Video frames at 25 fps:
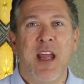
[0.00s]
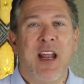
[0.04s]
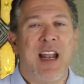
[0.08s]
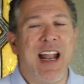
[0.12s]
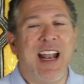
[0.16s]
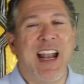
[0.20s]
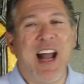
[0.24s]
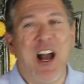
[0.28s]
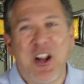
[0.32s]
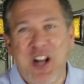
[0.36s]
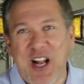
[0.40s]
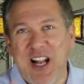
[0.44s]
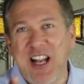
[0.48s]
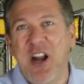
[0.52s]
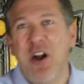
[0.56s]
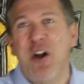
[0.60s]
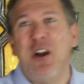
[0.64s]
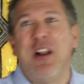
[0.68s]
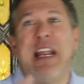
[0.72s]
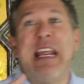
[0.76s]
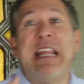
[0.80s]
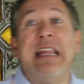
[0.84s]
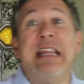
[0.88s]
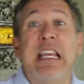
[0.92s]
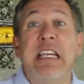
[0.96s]
Now, now,
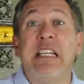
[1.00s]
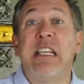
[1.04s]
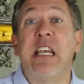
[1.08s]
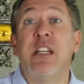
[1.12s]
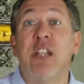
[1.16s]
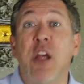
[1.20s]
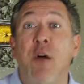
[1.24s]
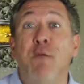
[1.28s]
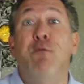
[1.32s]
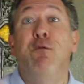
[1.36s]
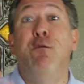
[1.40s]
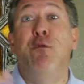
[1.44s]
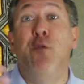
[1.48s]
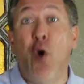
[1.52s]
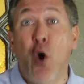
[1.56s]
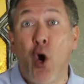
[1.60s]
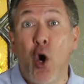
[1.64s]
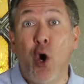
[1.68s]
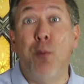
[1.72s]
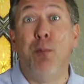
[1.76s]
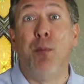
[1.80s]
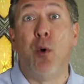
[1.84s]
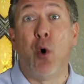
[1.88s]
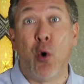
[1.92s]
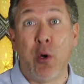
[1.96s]
clearly, this is a
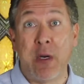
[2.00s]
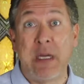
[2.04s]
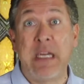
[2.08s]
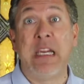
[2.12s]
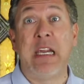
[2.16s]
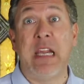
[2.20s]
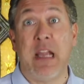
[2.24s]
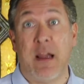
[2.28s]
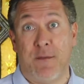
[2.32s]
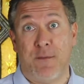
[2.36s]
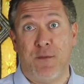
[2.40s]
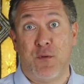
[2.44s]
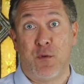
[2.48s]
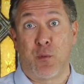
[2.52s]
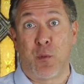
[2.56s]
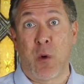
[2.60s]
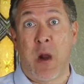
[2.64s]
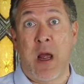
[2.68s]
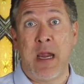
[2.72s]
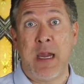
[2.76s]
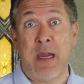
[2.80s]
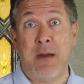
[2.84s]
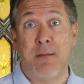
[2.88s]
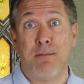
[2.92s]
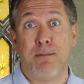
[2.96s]
verbal gift,
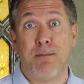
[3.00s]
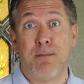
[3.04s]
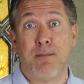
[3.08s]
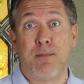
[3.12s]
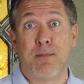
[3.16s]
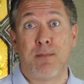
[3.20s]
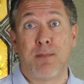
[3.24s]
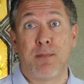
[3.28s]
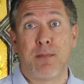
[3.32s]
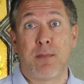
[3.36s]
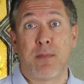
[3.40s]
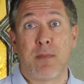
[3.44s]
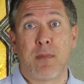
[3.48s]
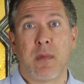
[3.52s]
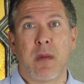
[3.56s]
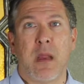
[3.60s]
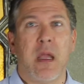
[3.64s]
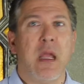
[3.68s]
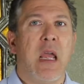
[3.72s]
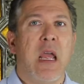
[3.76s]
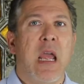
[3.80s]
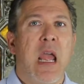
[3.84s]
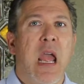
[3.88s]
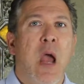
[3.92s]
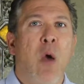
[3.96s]
right?
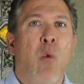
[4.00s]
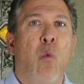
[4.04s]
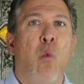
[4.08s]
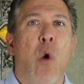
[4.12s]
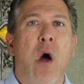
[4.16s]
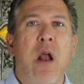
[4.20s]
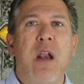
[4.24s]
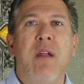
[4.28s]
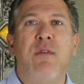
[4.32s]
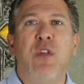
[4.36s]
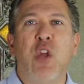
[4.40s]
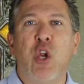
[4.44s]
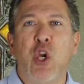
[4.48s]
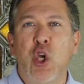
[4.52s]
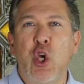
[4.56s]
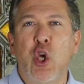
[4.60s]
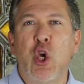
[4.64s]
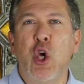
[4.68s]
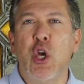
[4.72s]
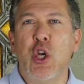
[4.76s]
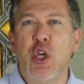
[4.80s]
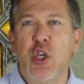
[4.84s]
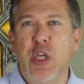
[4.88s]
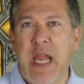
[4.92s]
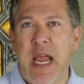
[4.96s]
And one of the
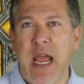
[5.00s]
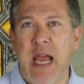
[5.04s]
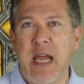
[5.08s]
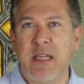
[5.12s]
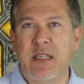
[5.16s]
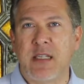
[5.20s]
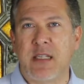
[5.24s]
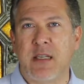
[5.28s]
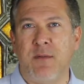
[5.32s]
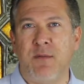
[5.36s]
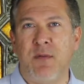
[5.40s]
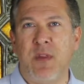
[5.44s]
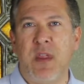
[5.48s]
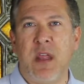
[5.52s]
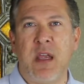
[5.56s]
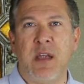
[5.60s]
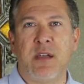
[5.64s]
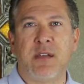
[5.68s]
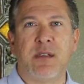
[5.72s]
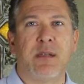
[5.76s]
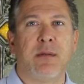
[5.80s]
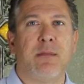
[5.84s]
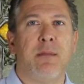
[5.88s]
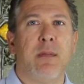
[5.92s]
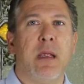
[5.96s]
good tests of
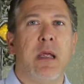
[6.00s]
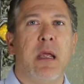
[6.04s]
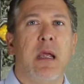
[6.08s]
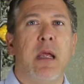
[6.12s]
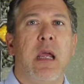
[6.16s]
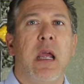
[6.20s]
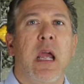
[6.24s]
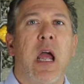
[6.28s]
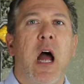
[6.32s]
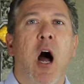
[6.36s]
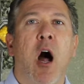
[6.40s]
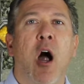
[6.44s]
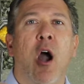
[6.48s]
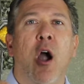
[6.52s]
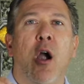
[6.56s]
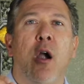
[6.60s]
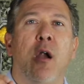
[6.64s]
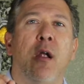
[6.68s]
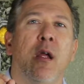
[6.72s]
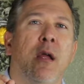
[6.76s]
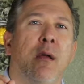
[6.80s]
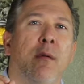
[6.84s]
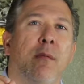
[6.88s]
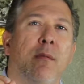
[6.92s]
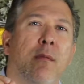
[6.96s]
this
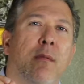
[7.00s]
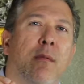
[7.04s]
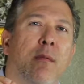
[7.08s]
are